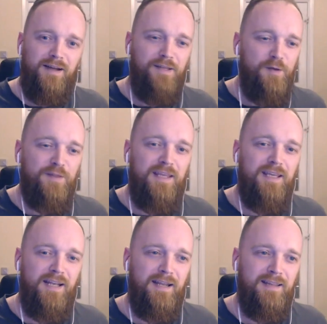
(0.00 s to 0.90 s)
are you
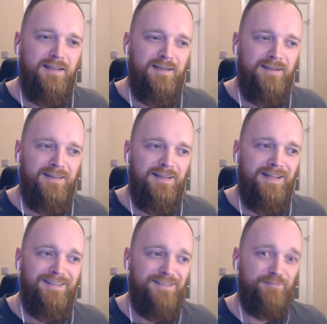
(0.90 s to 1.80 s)
thinking anything? And they th-
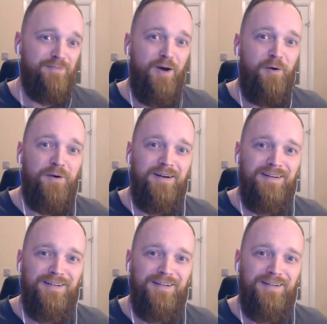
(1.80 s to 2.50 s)
and no,